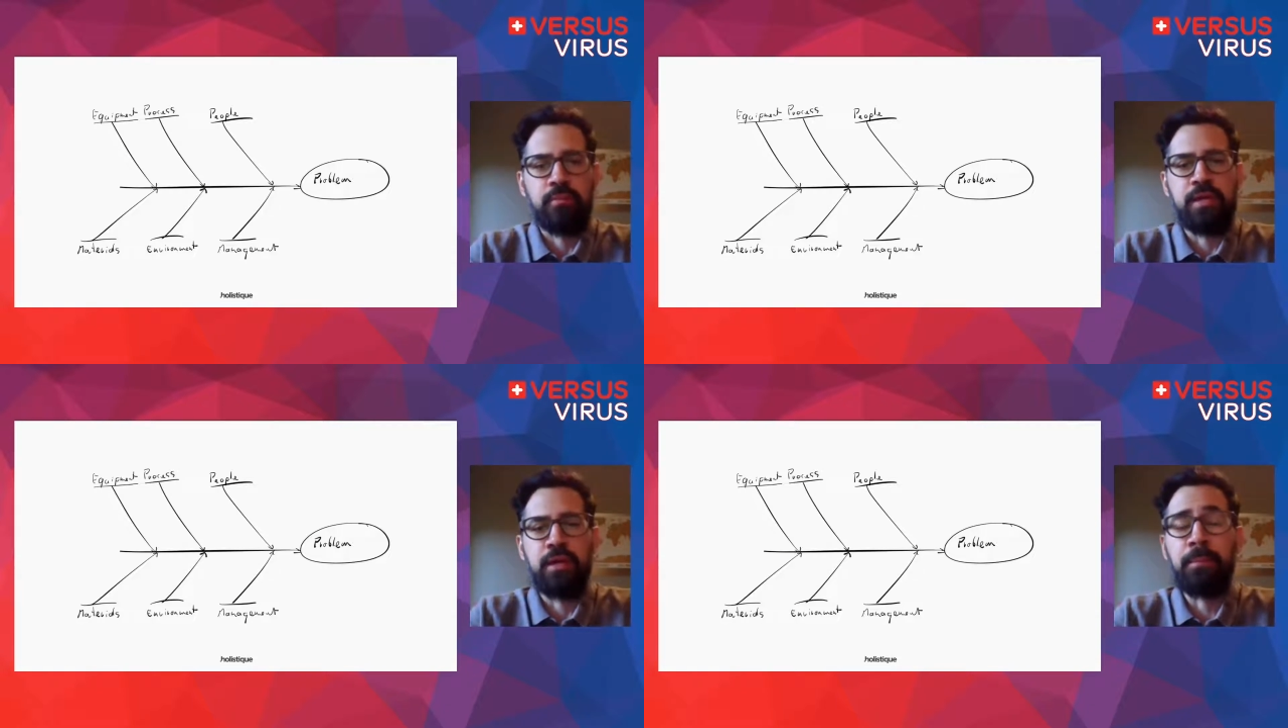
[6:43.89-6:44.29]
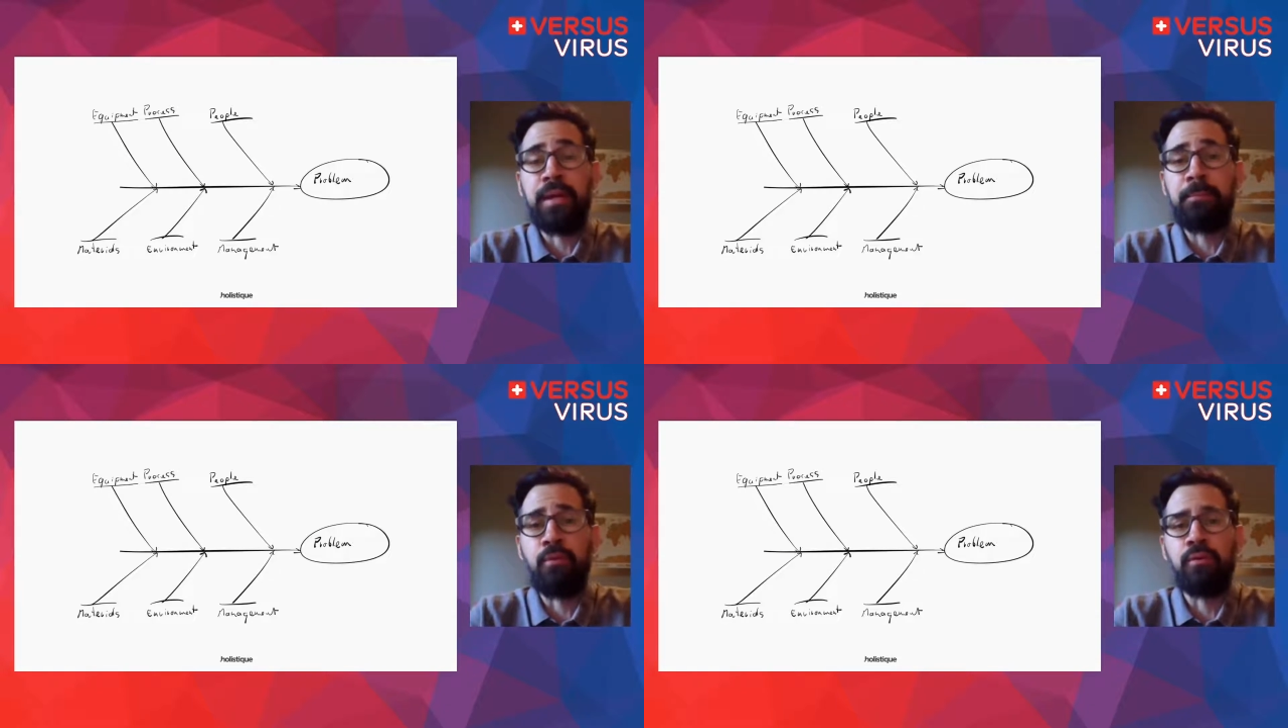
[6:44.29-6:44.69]
being
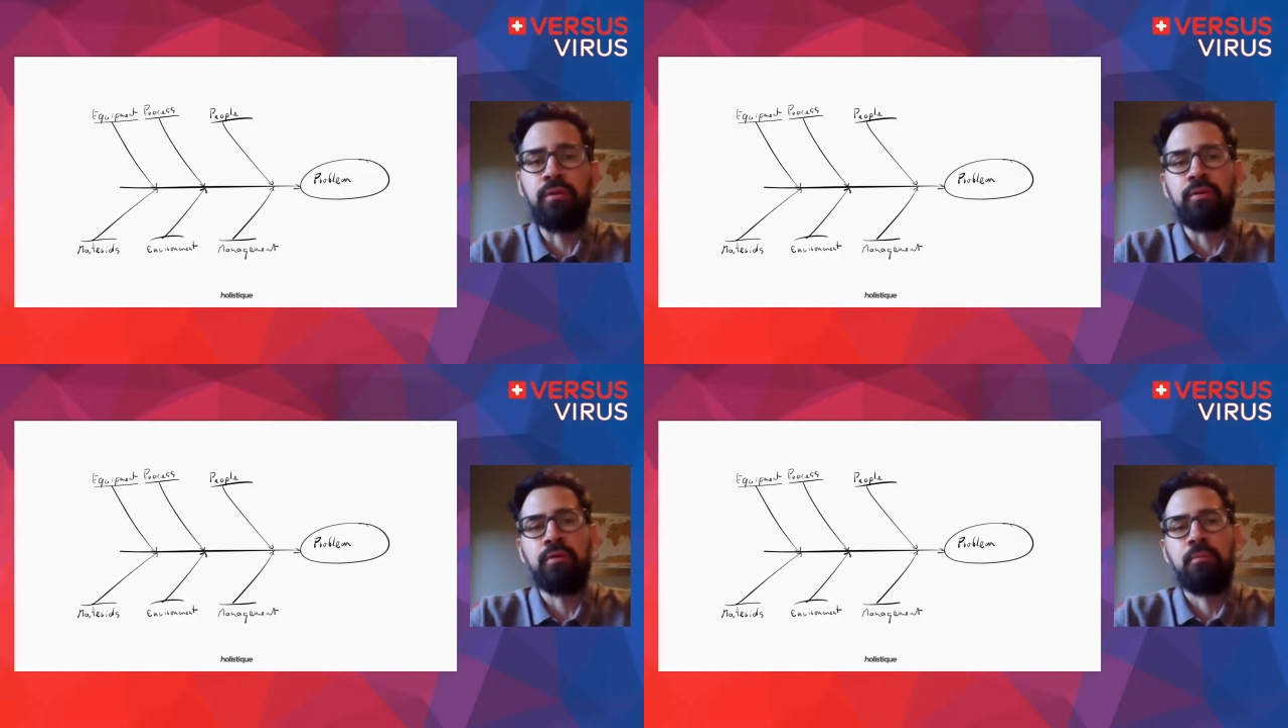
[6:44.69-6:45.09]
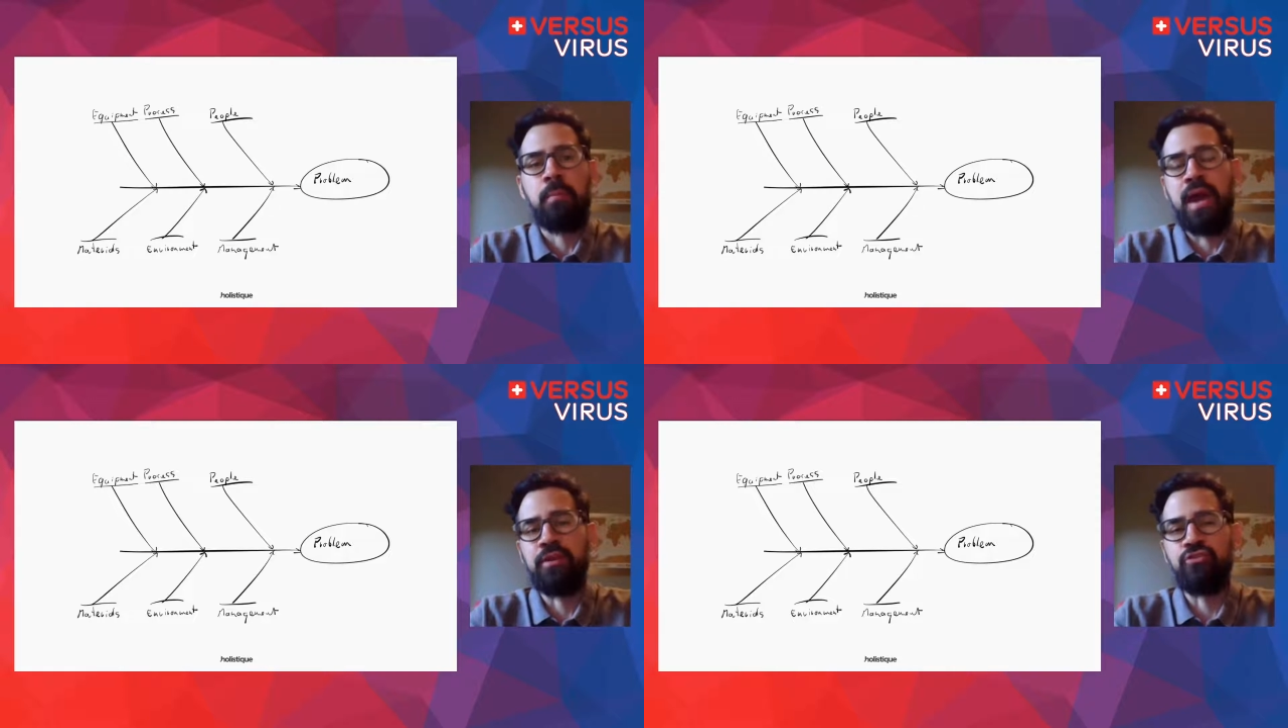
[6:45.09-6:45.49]
people,
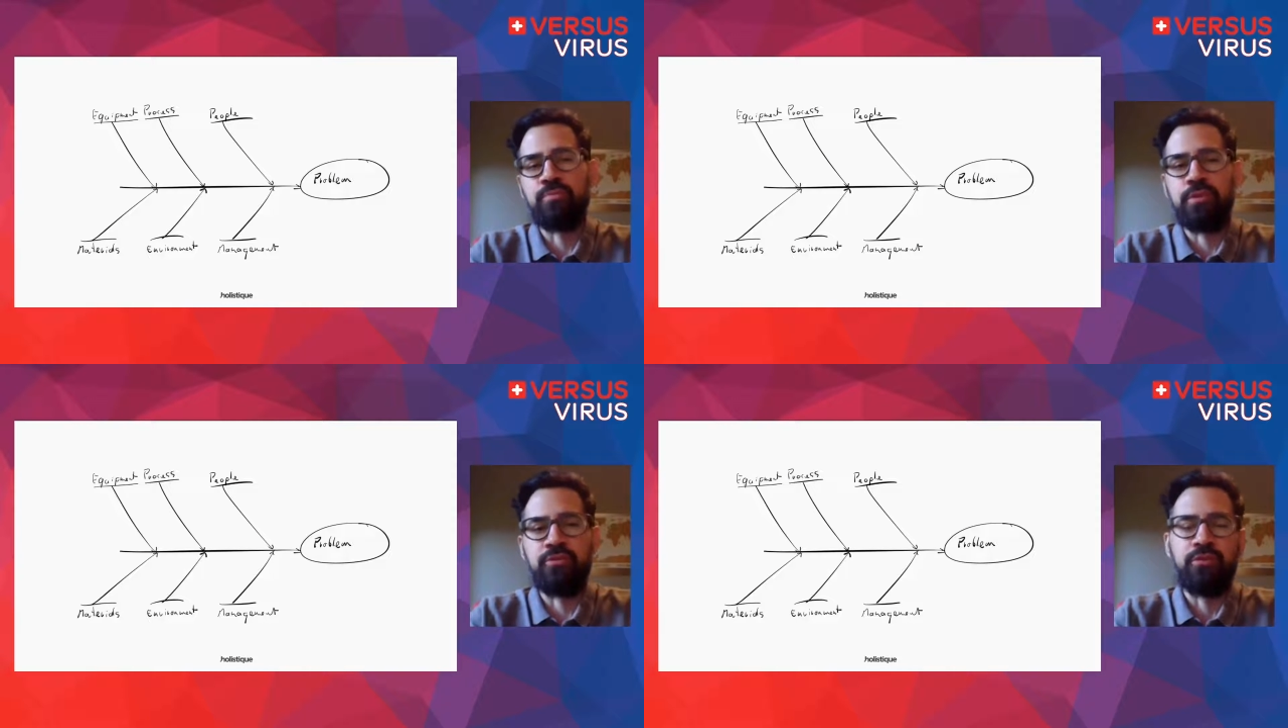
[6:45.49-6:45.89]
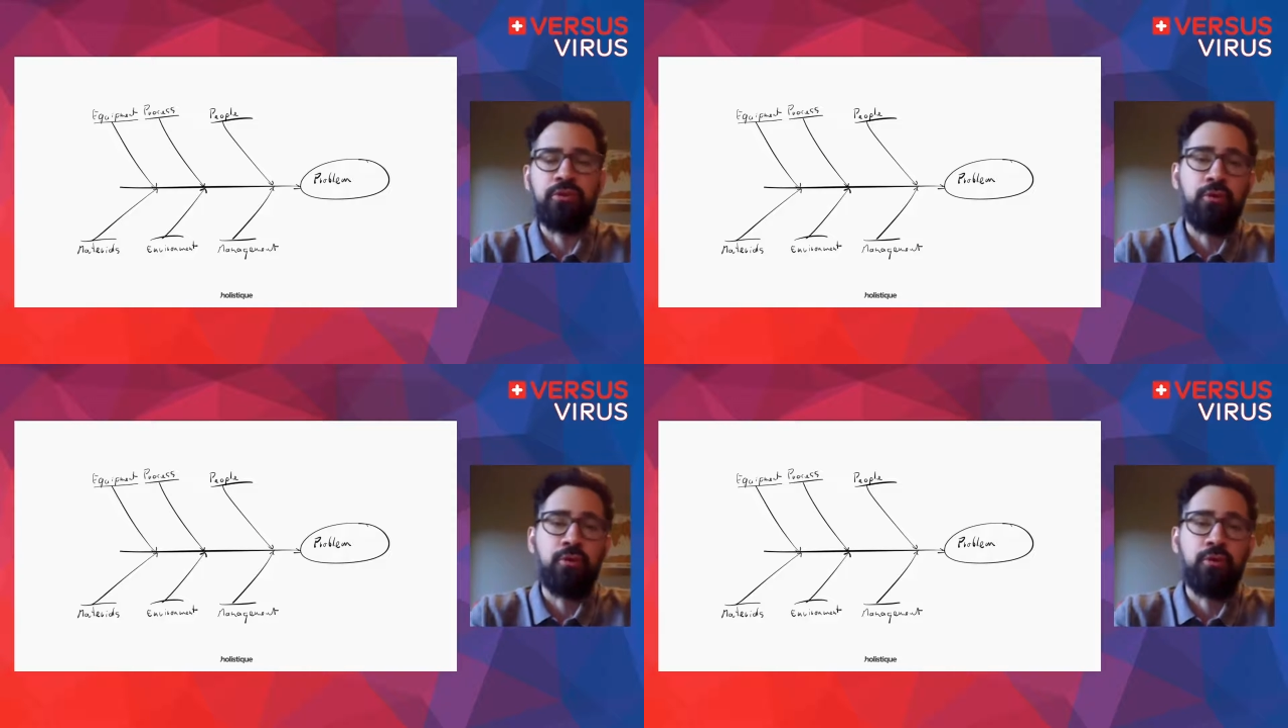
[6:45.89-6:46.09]
management,